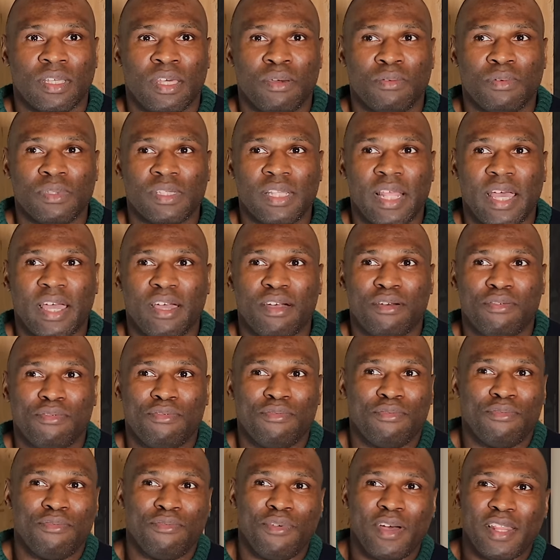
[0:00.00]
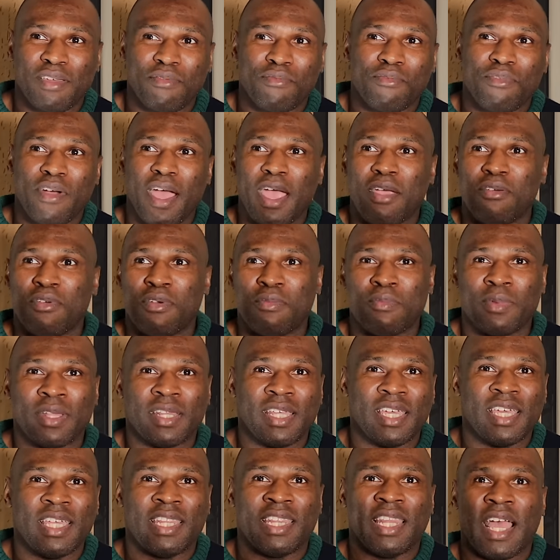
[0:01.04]
It was like a fun
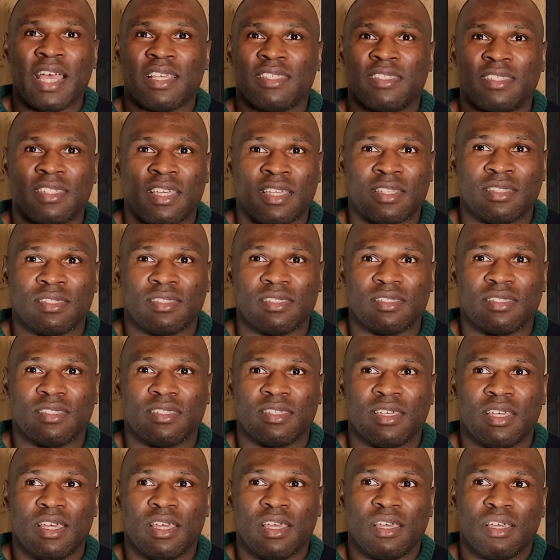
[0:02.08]
environment in that sense.